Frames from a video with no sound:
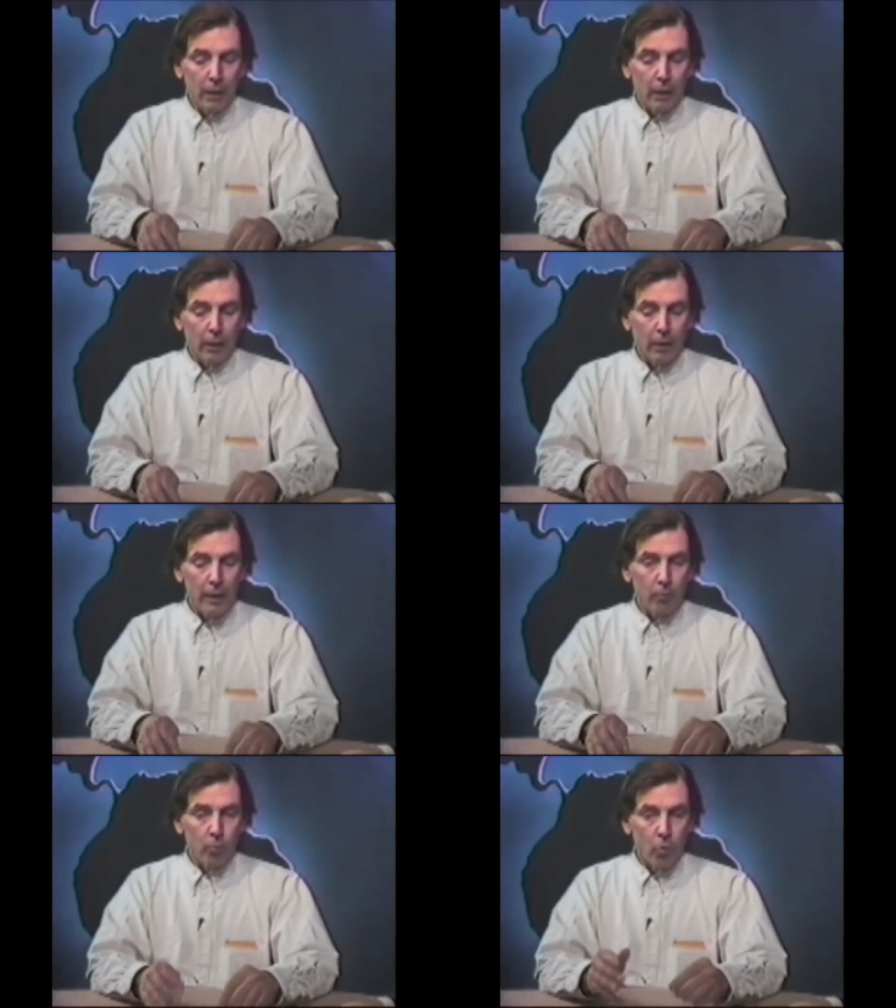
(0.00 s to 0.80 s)

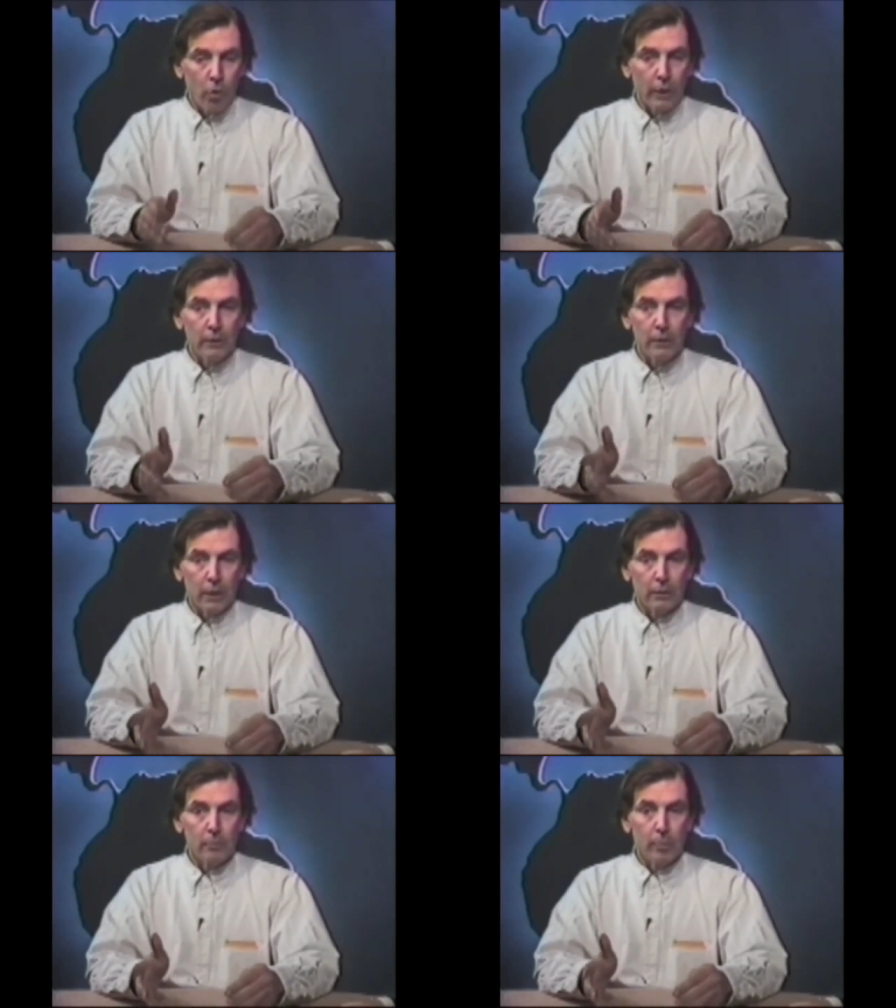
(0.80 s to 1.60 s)
a war
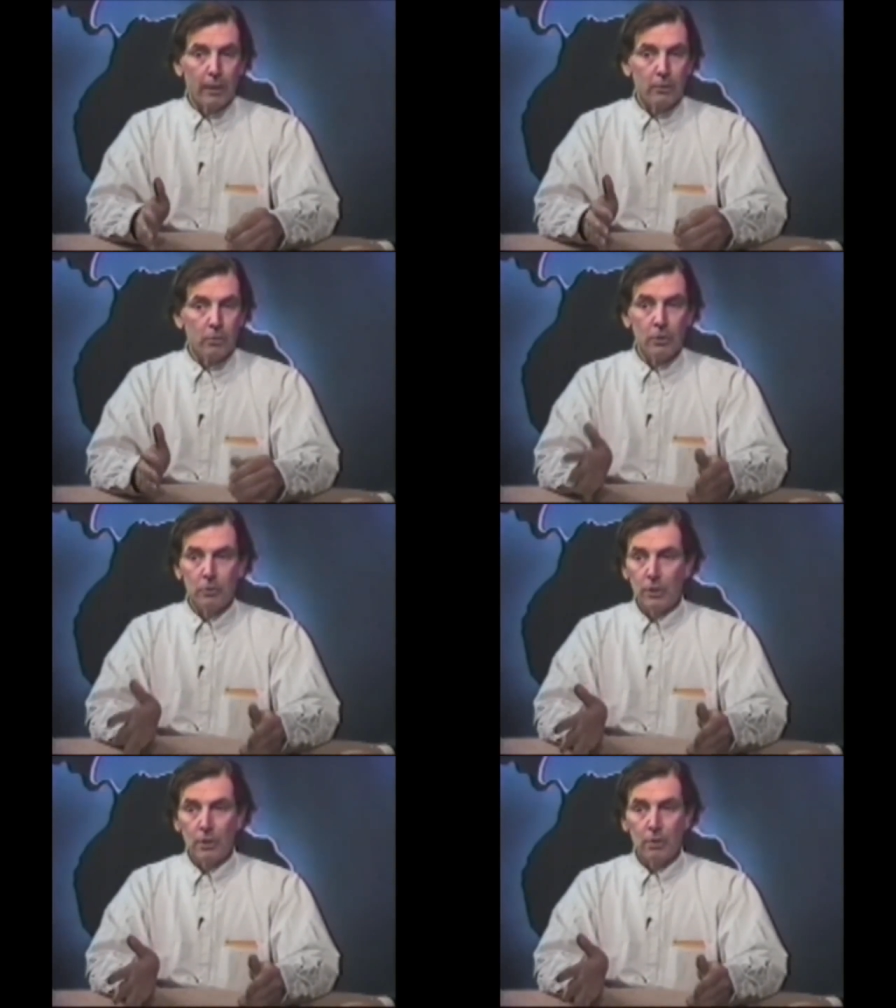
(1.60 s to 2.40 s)
conducted by
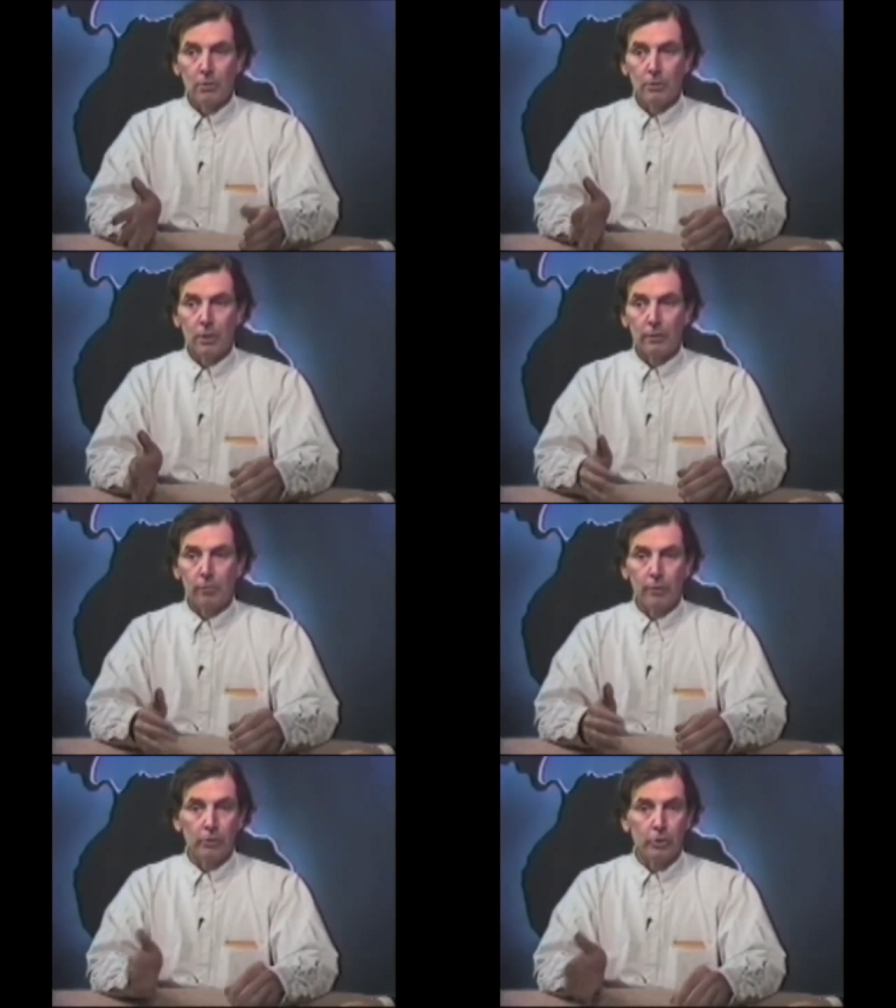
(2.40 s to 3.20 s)
Union generals
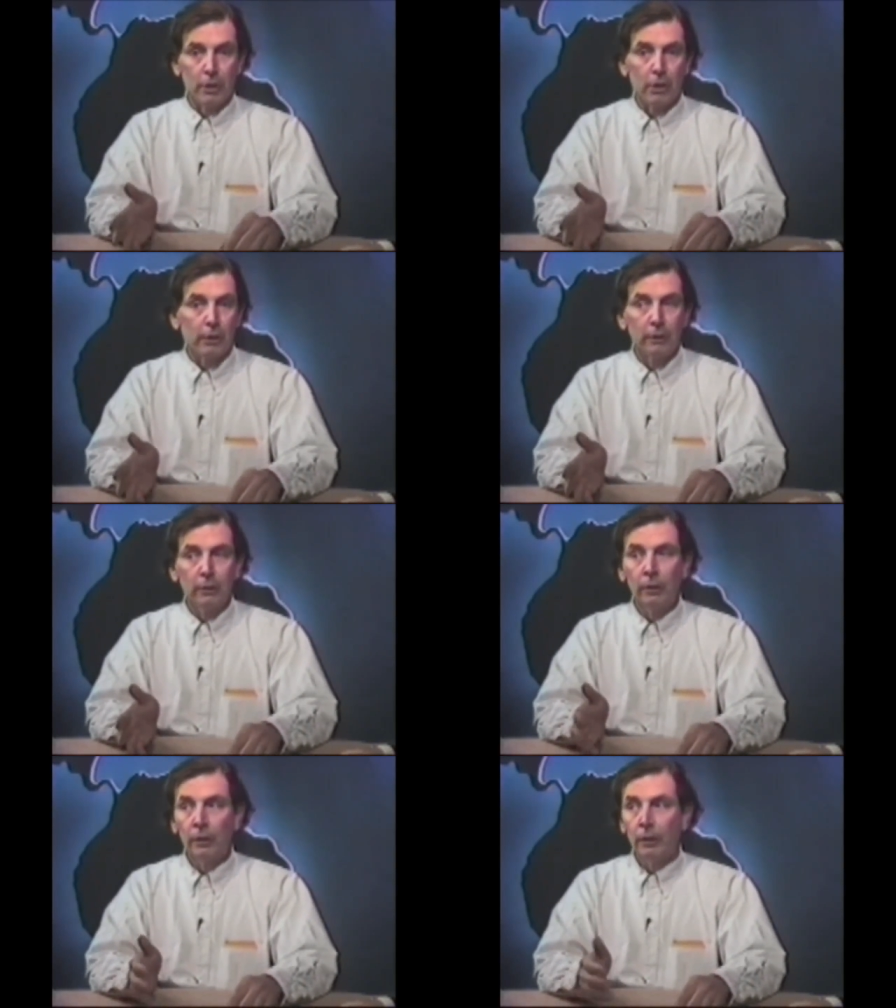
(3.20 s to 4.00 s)
like Phil
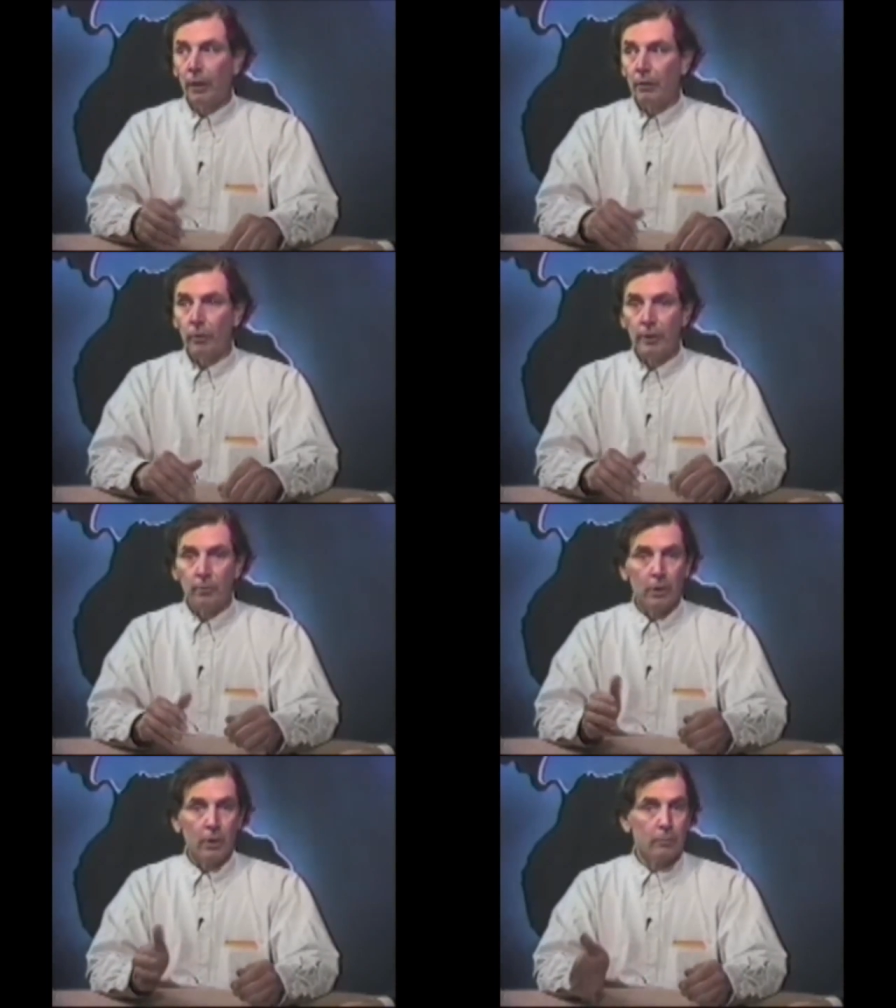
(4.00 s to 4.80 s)
Sheridan and
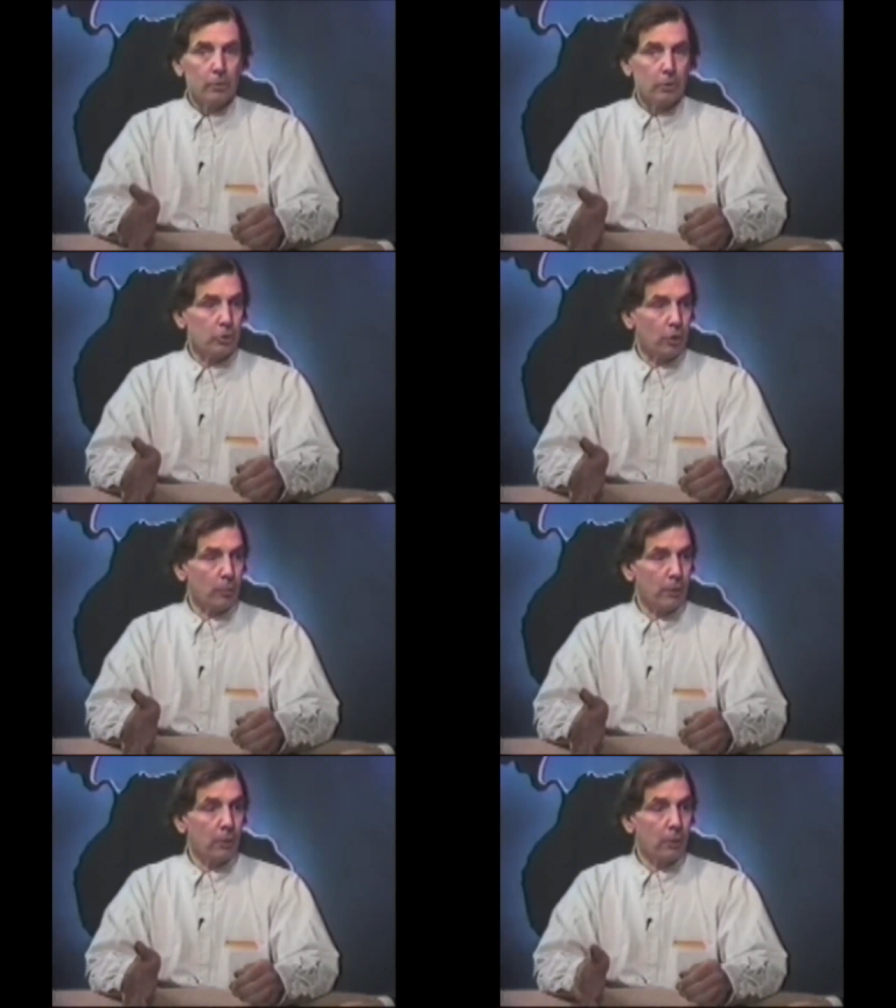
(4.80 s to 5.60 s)
William Tecumseh
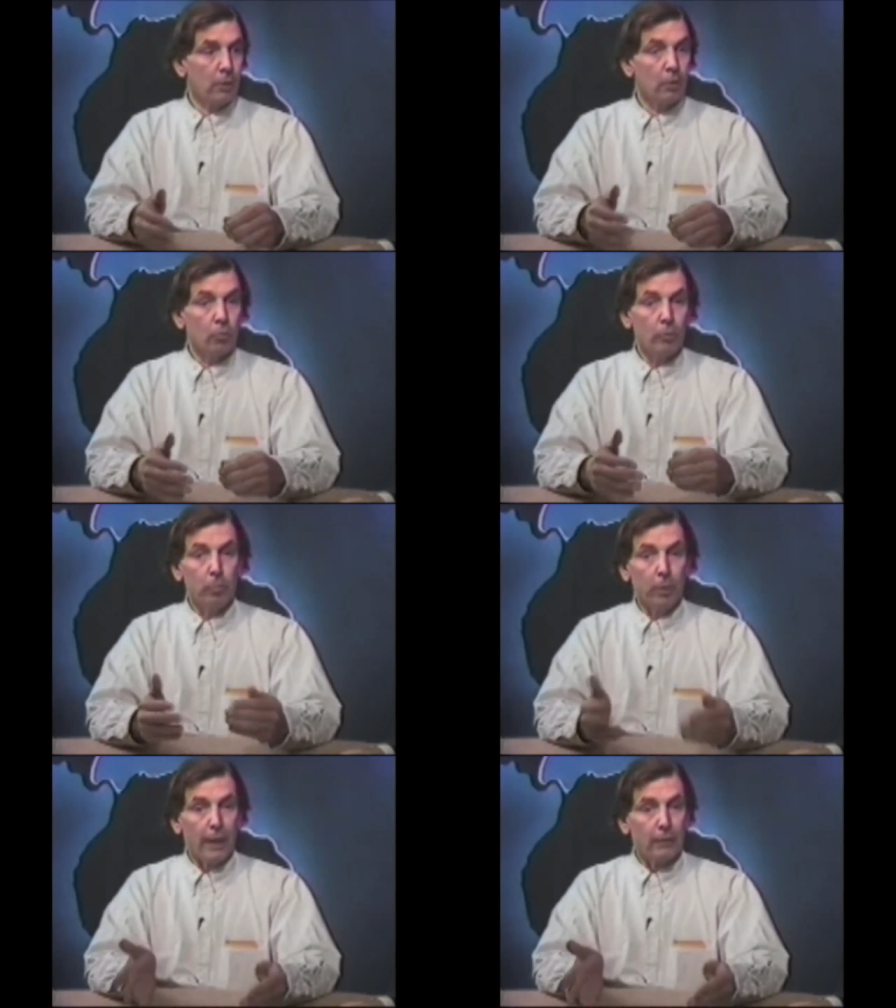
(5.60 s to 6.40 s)
Sherman
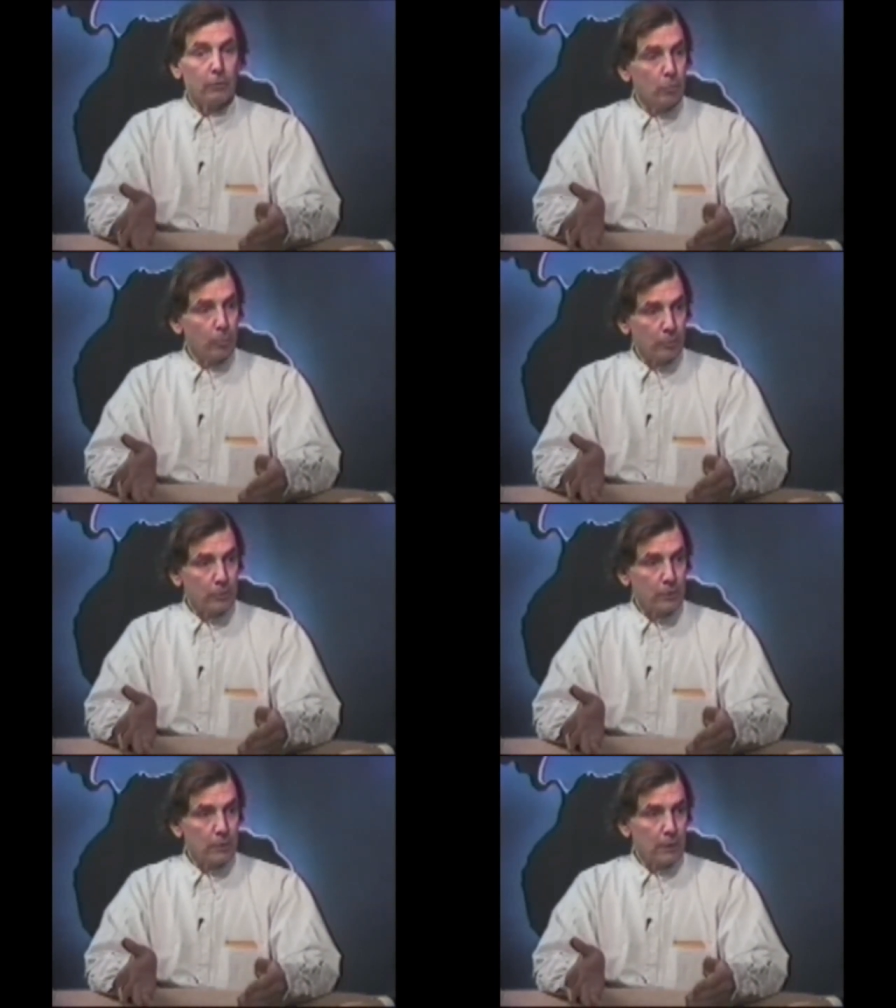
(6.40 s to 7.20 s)
with black
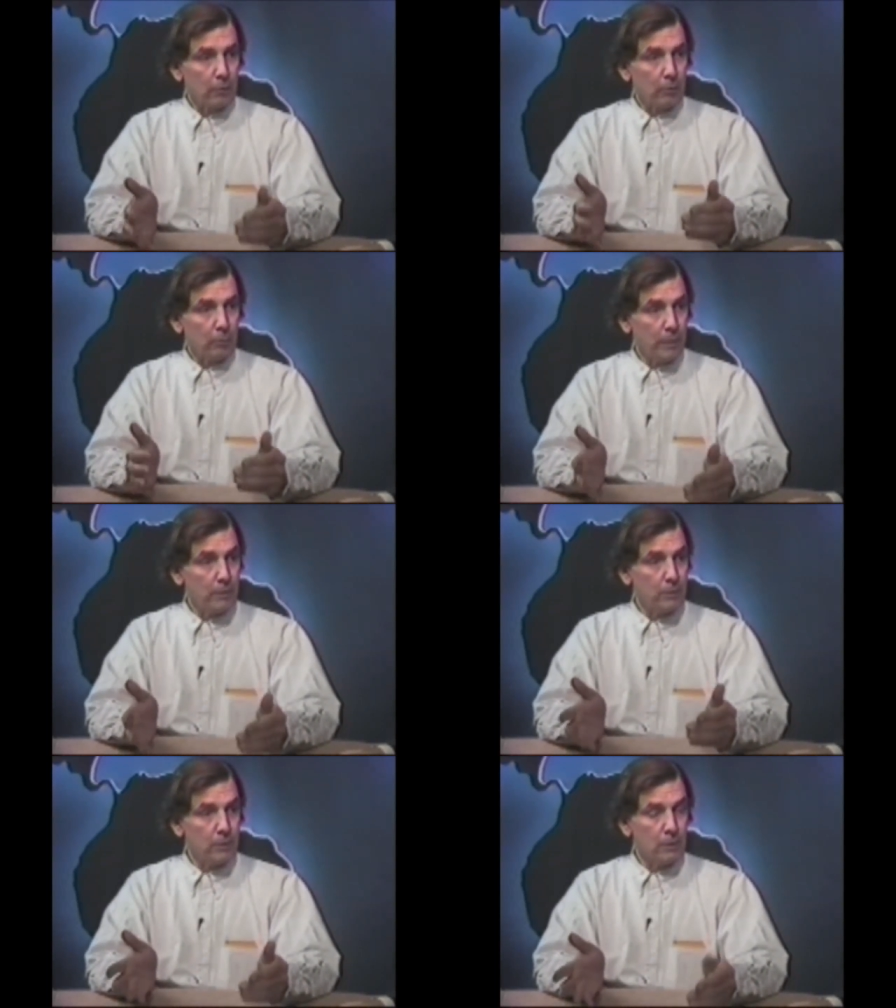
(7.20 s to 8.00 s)
troopers in their
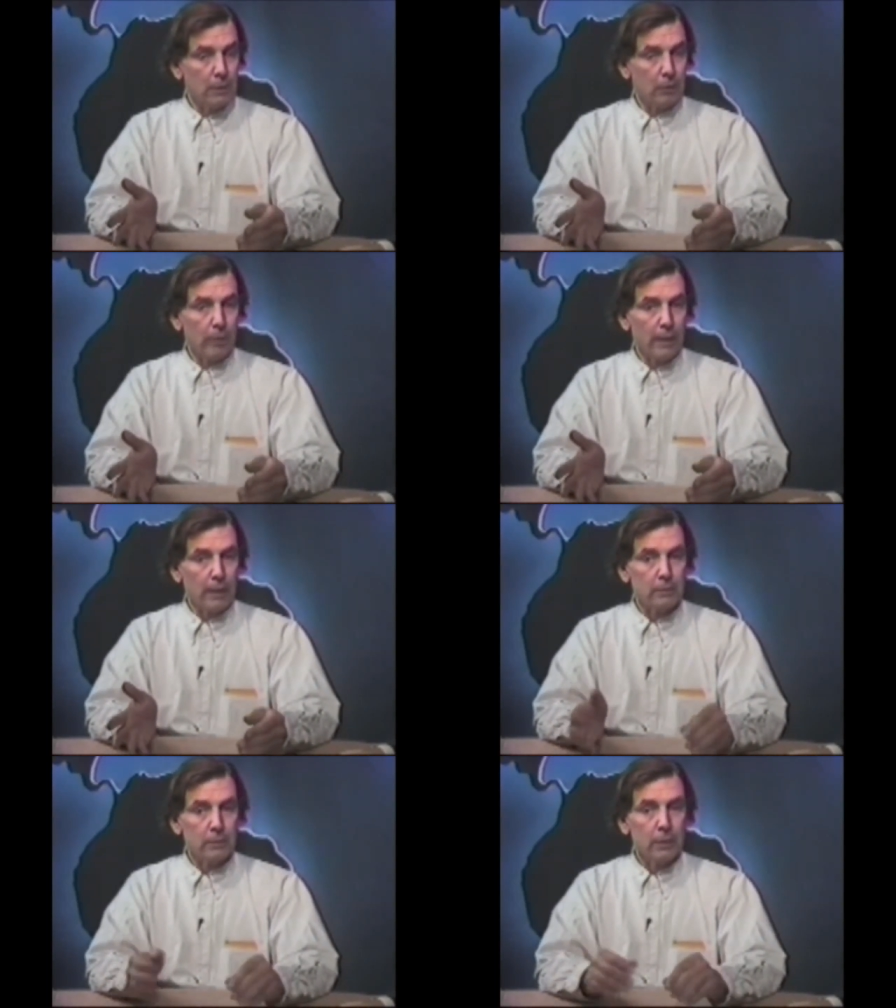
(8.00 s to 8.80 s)
midst and in their
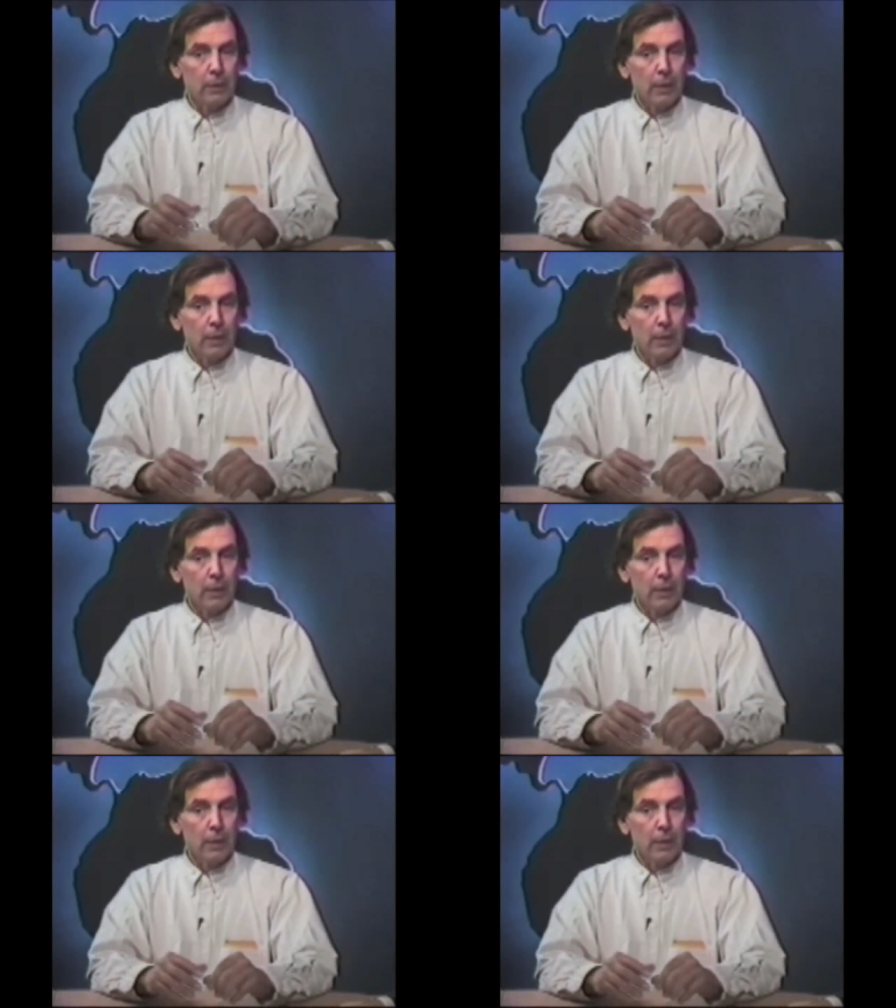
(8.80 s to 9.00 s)
ranks.